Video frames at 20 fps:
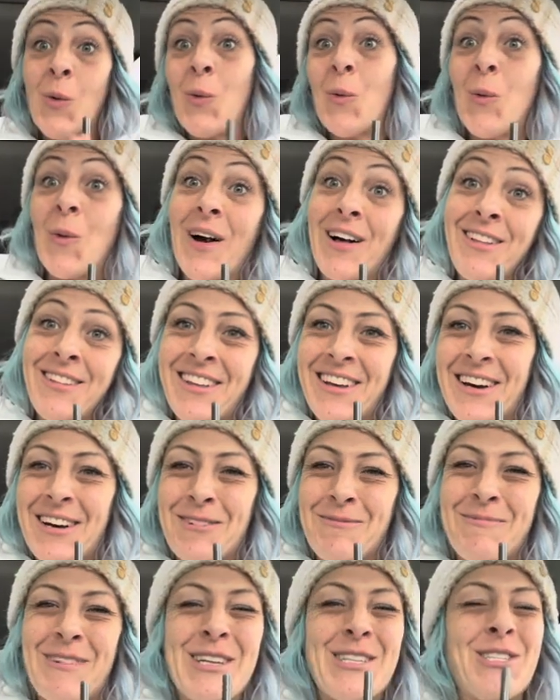
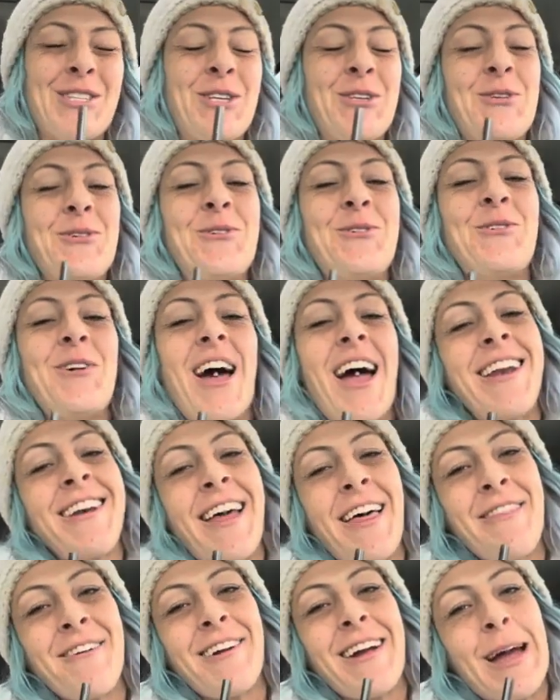welcome to
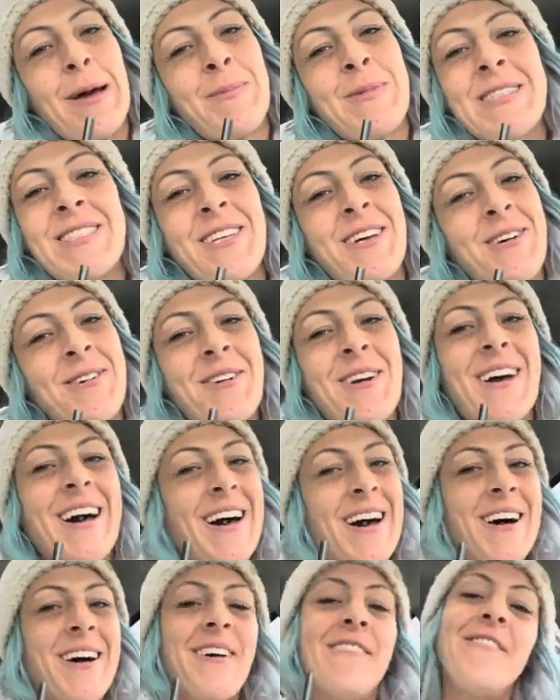another episode
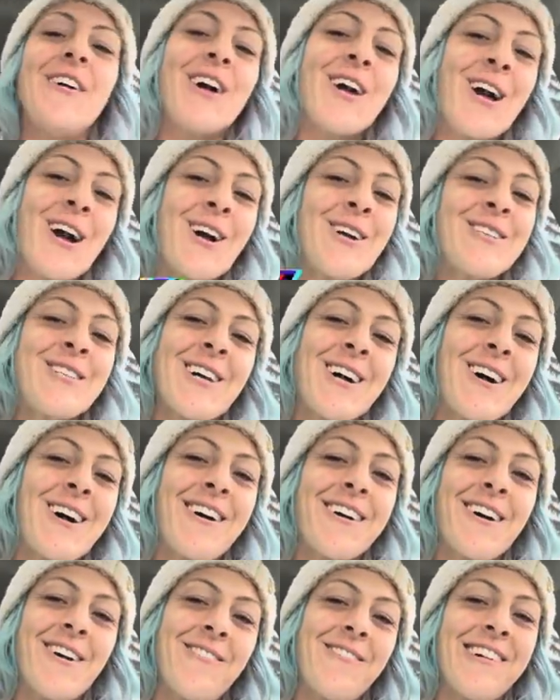of Car
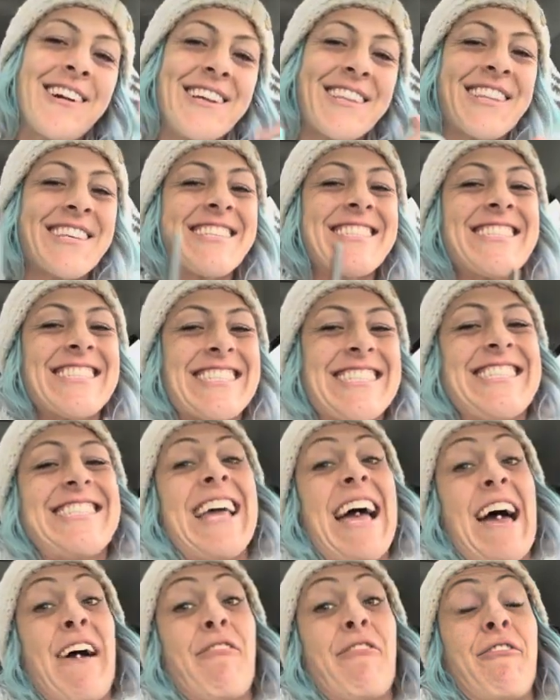Talk with
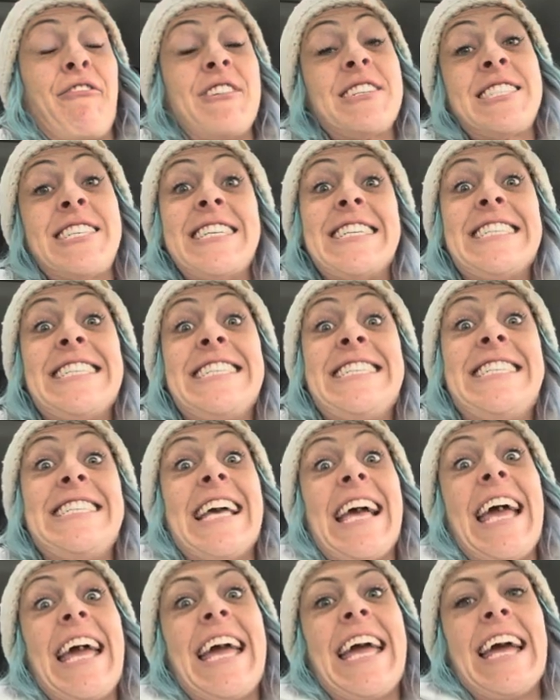Stef.
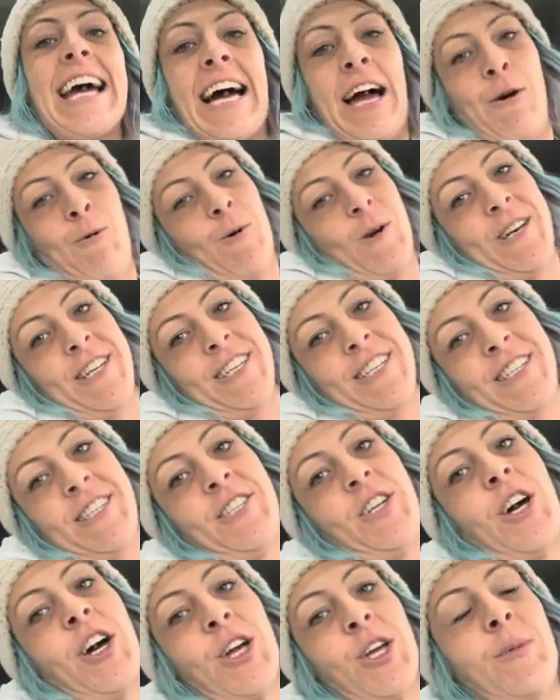Today I wanted to
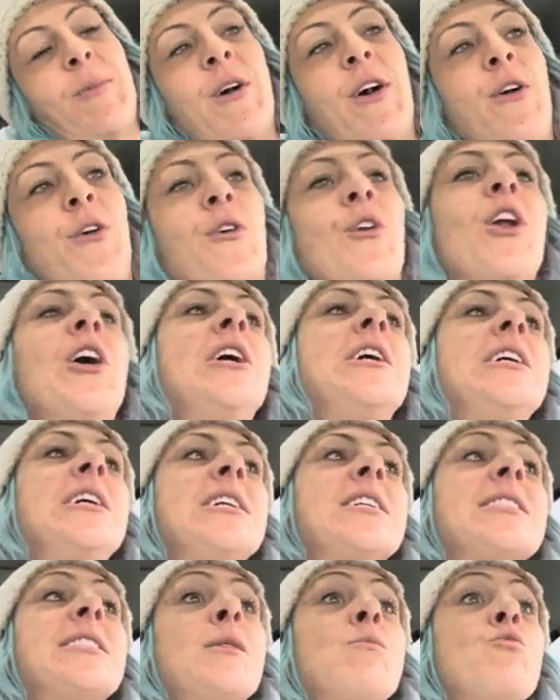talk about
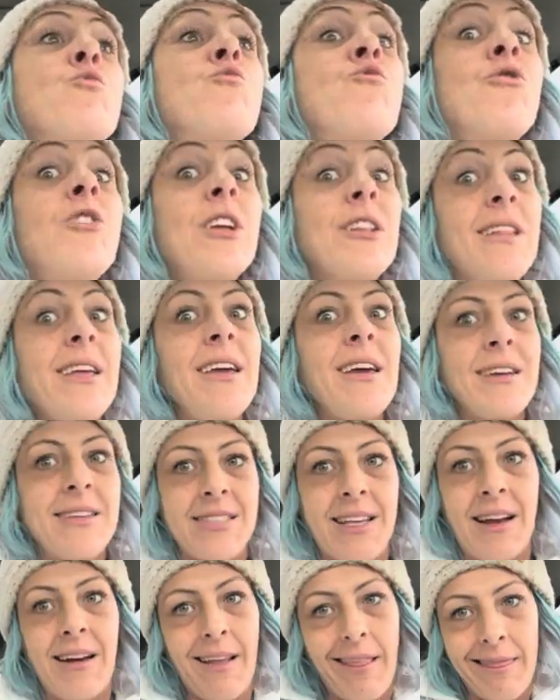some really
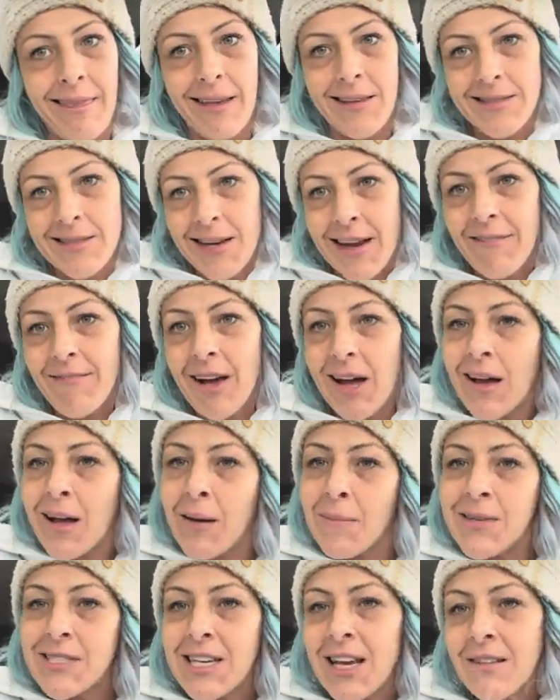exciting things that I've got
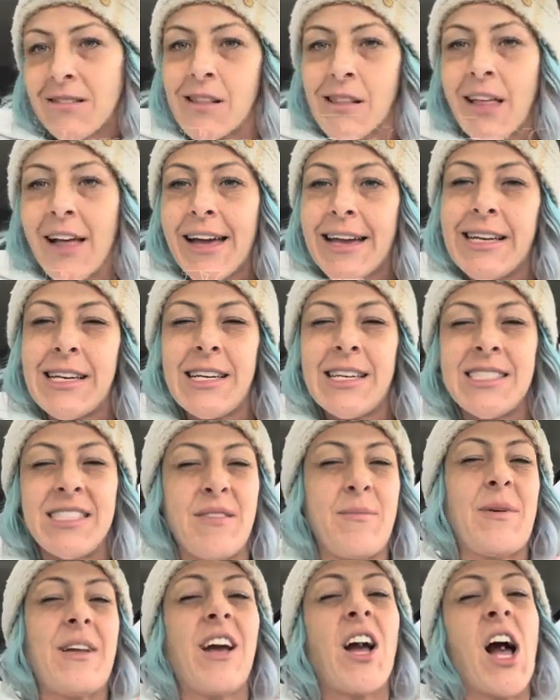coming down the line because
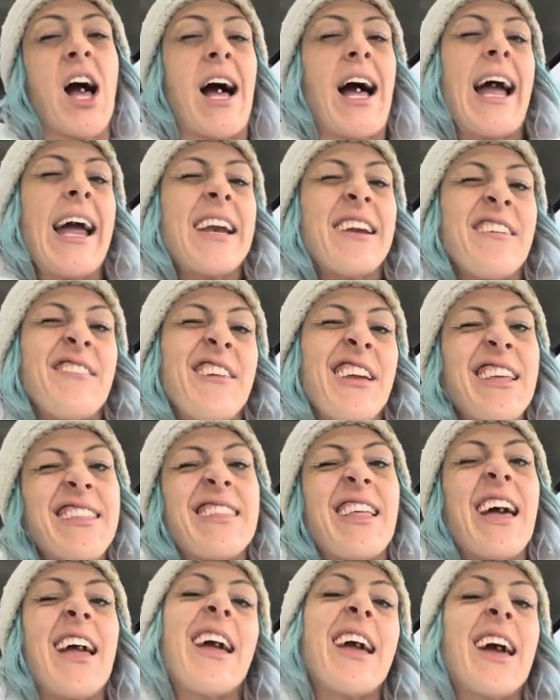I've been kind of in
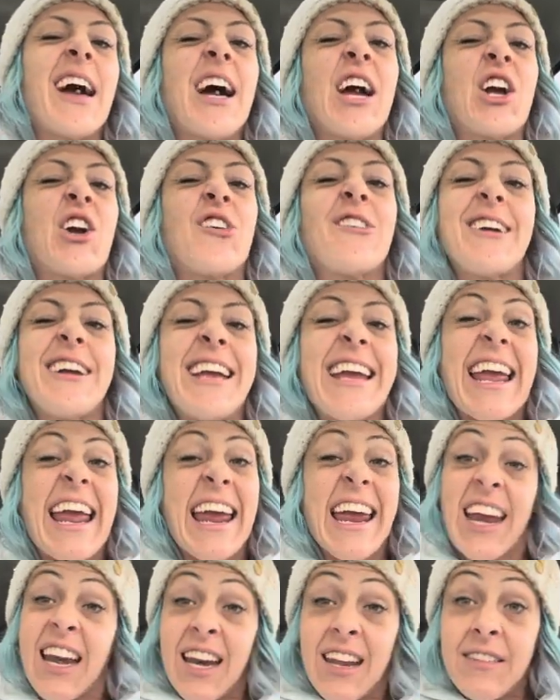like a
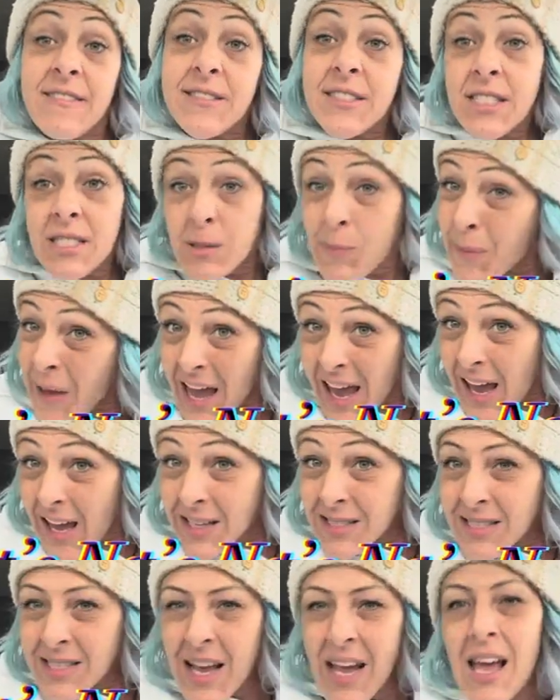creative
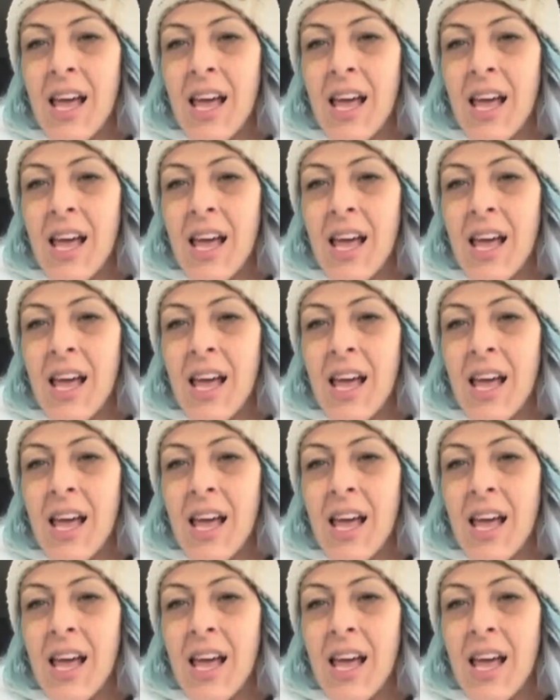space